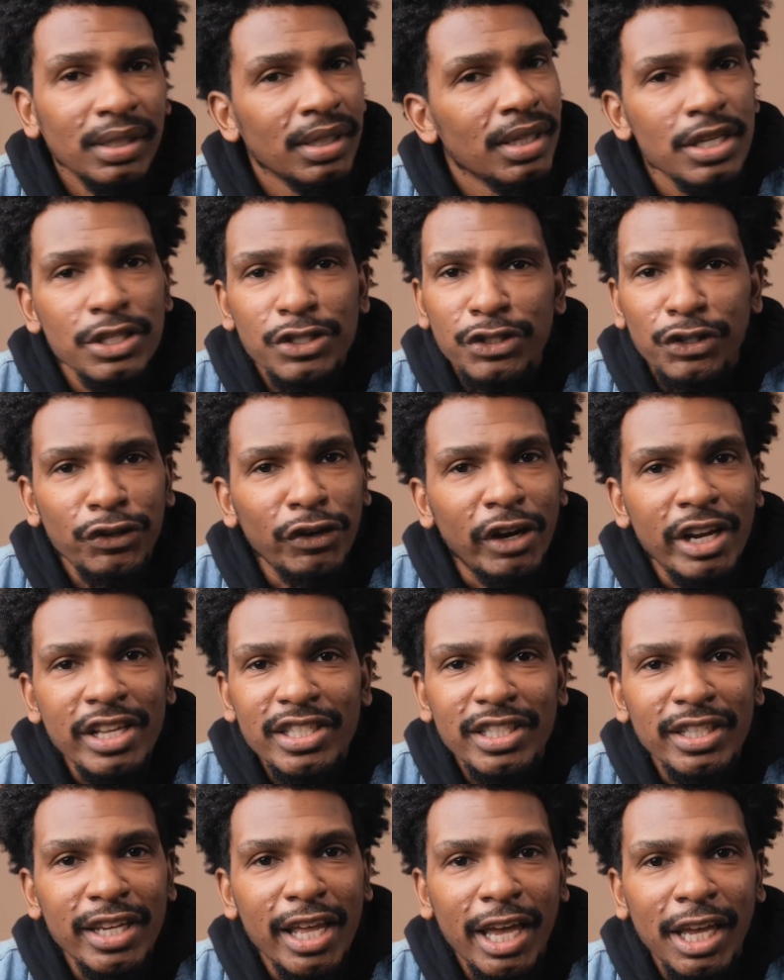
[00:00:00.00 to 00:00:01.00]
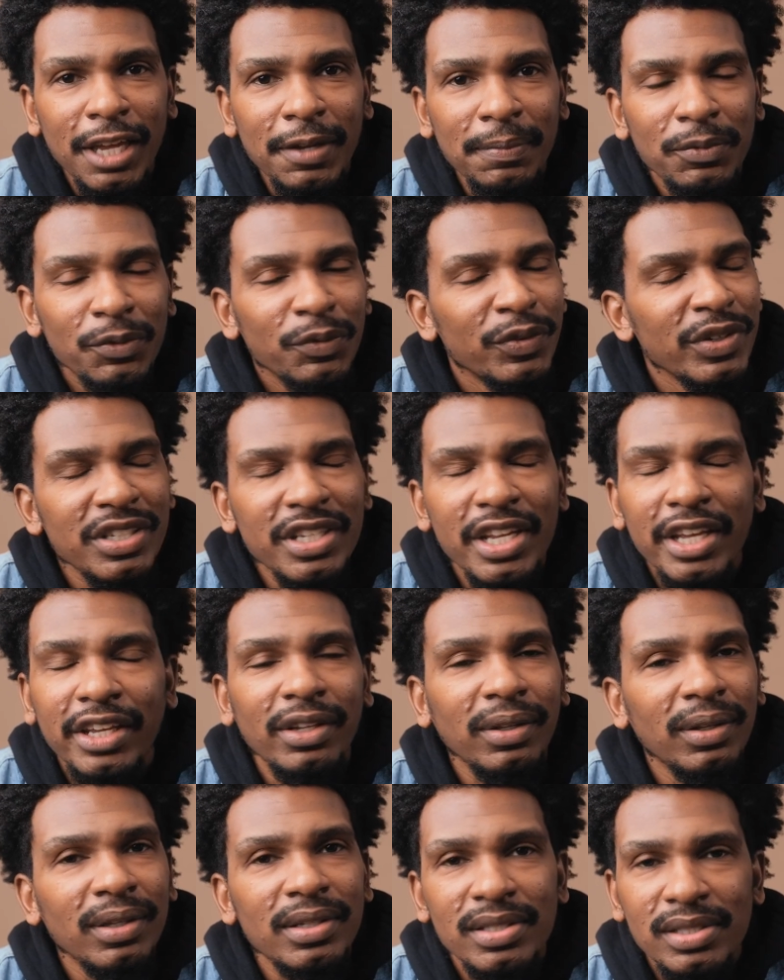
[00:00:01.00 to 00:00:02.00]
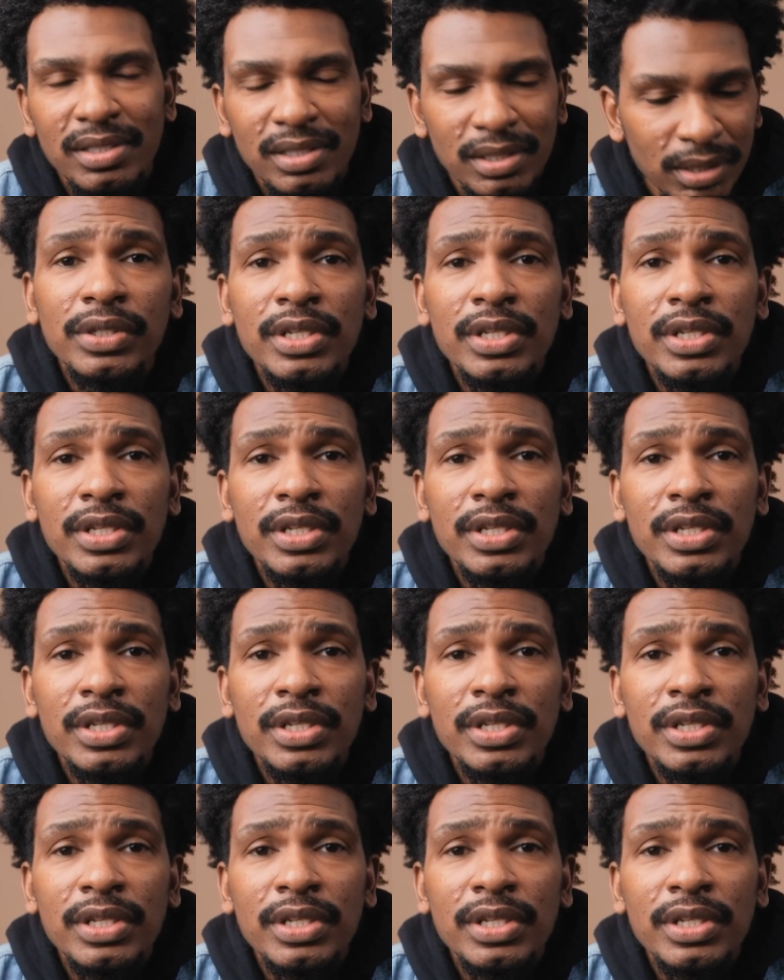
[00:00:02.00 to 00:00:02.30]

It's a crazy name, ridiculous.